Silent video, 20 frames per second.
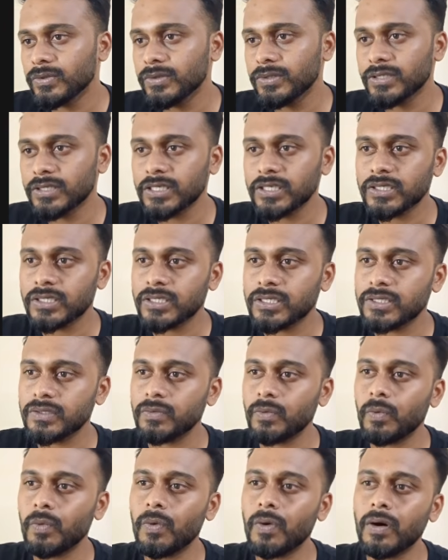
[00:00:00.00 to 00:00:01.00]
So this
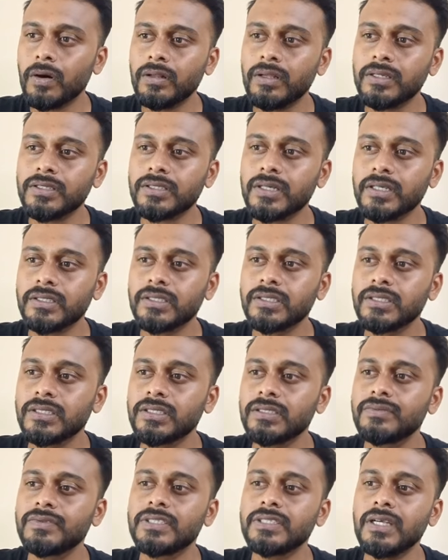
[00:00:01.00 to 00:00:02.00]
is what the
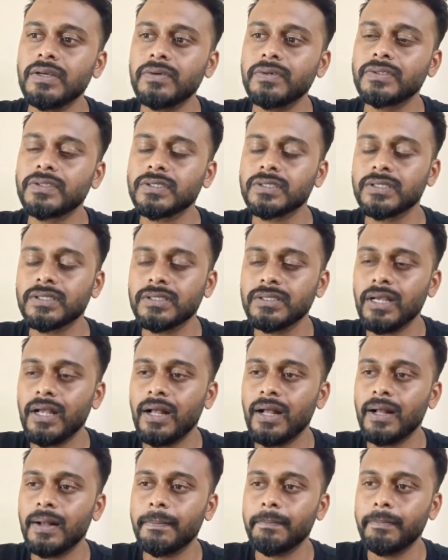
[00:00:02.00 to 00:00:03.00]
structure which I was
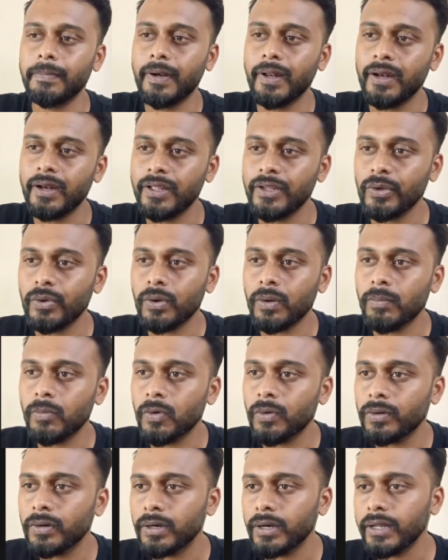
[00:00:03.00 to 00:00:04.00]
telling you
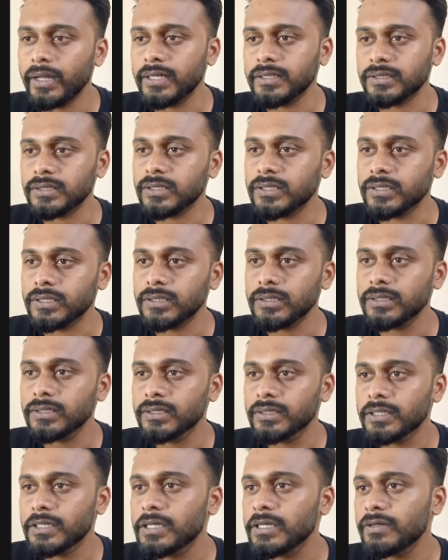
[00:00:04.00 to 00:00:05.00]
about yesterday
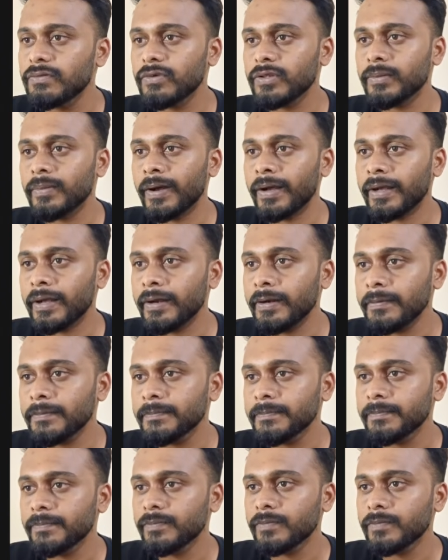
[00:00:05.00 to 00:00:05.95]
for the backend.